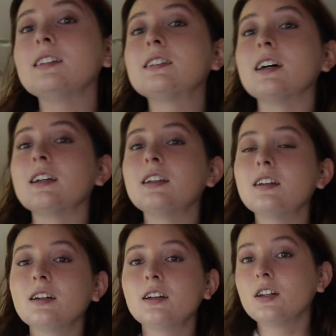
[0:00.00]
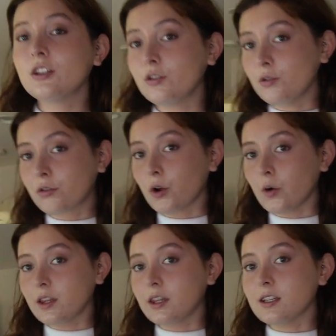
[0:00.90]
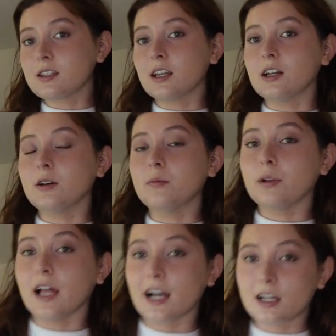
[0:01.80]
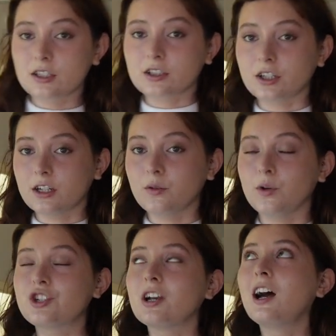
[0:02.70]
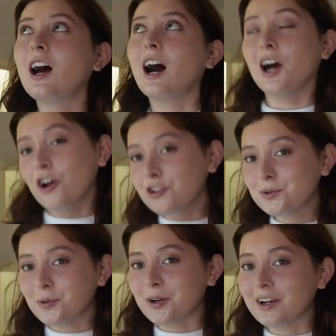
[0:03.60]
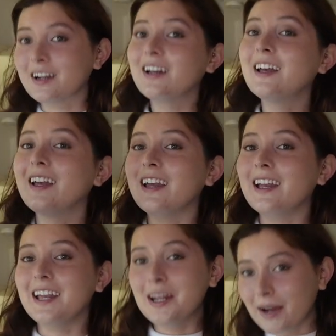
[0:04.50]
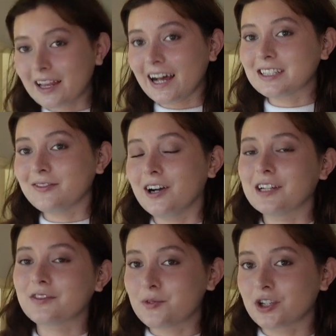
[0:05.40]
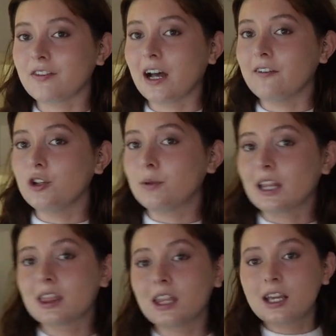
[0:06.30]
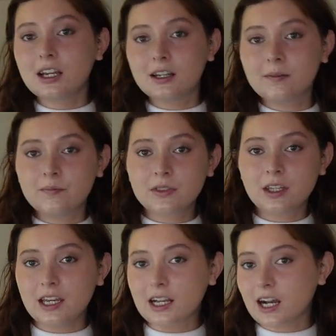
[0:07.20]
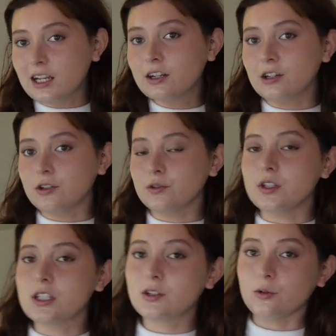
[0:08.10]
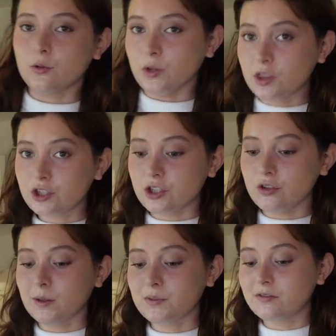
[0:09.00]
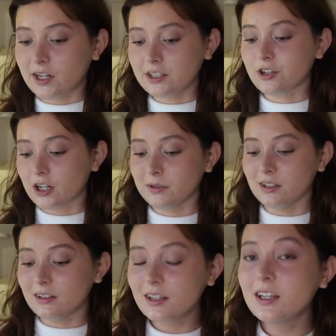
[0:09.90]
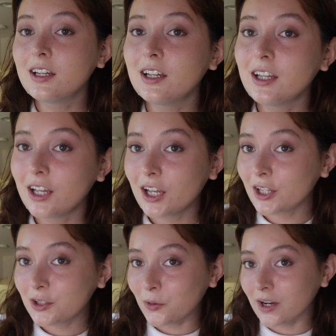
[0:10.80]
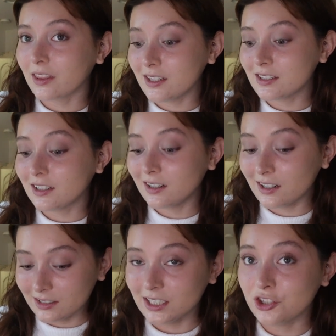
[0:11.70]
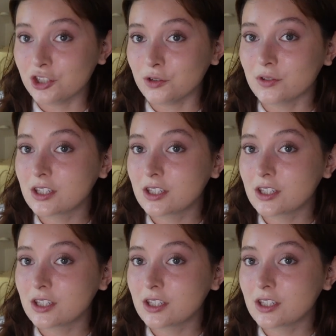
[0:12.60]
decided to throw on this like black skirt, which I also wore in my last vlog. It's from Jerv Avenue, but I think it kind of goes with the shoes. I'm just very determined to wear these Adidas shoes.